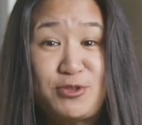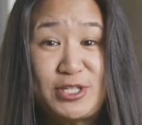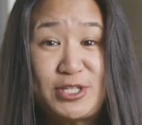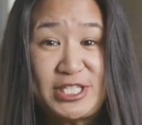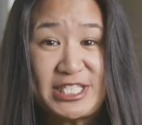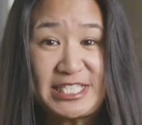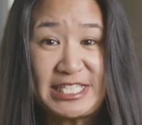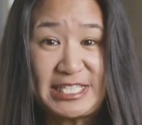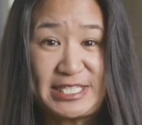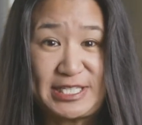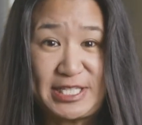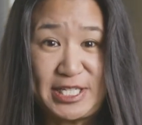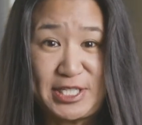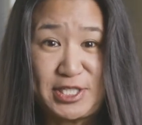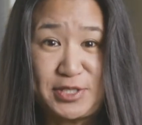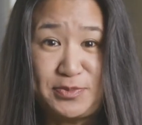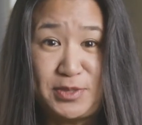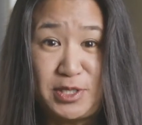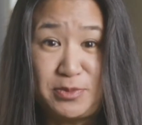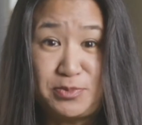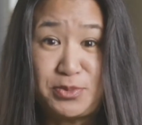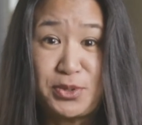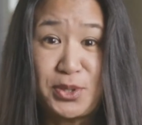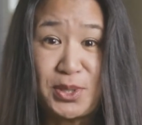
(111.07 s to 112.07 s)
risk
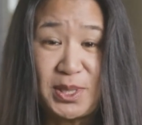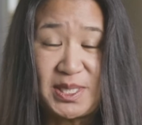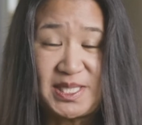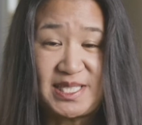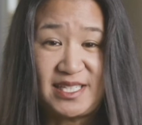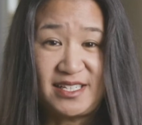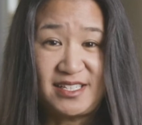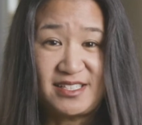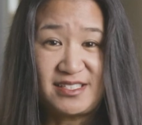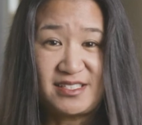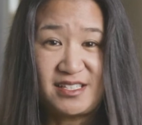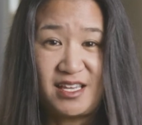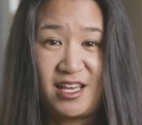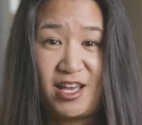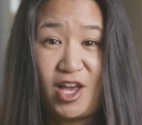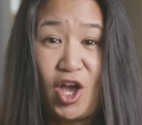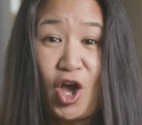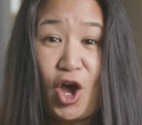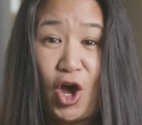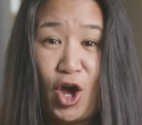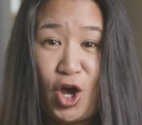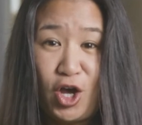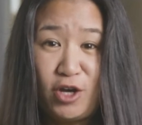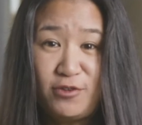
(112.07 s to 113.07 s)
assessment process,
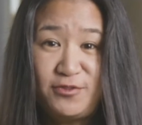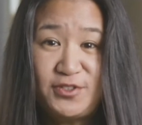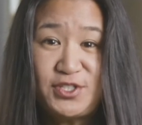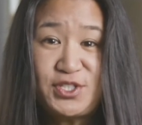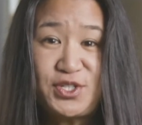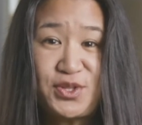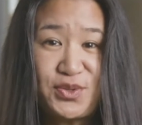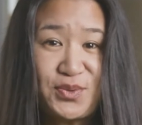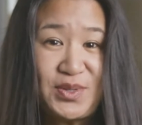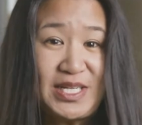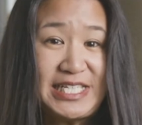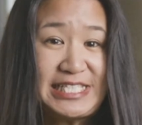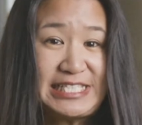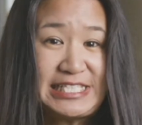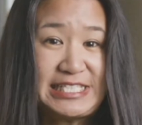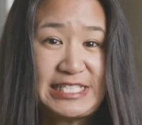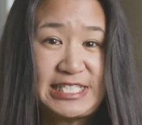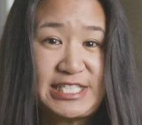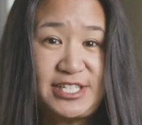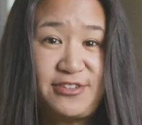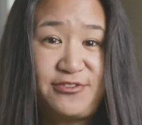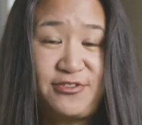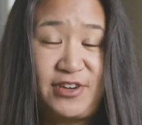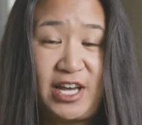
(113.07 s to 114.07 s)
Office
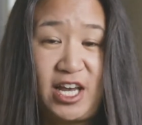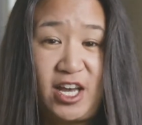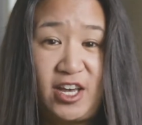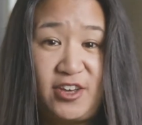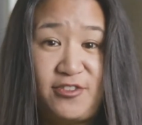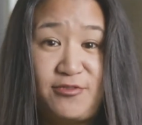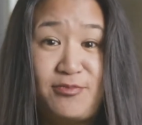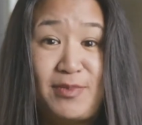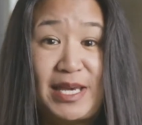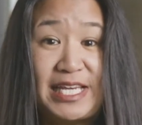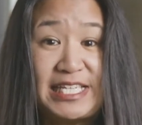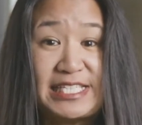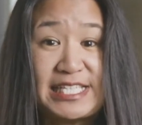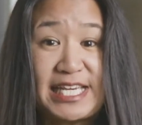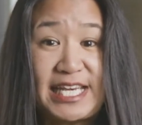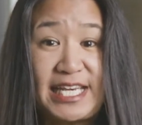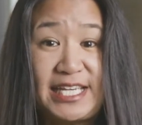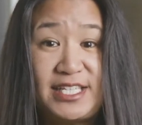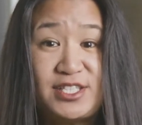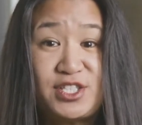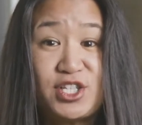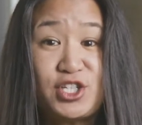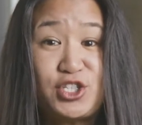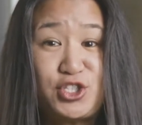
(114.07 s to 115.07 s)
365 maintains a